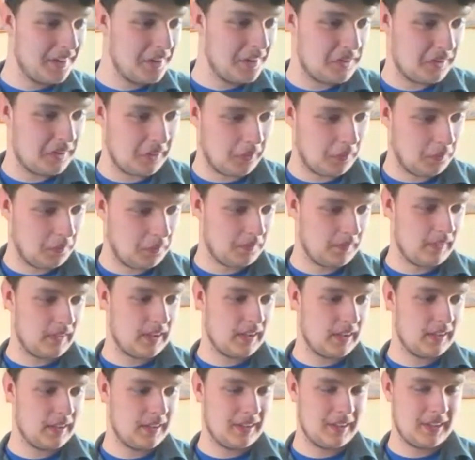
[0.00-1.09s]
So
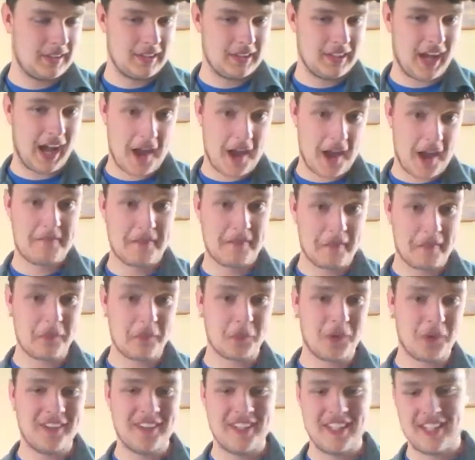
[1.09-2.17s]
I filmed
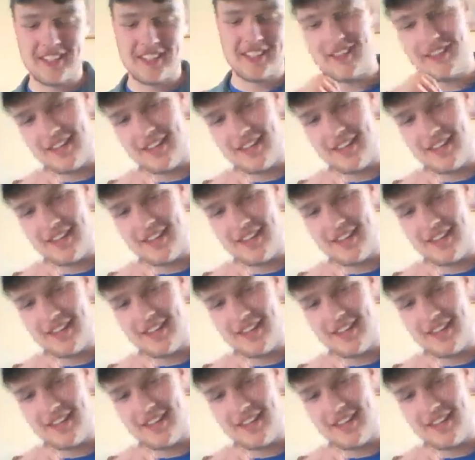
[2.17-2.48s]
one the other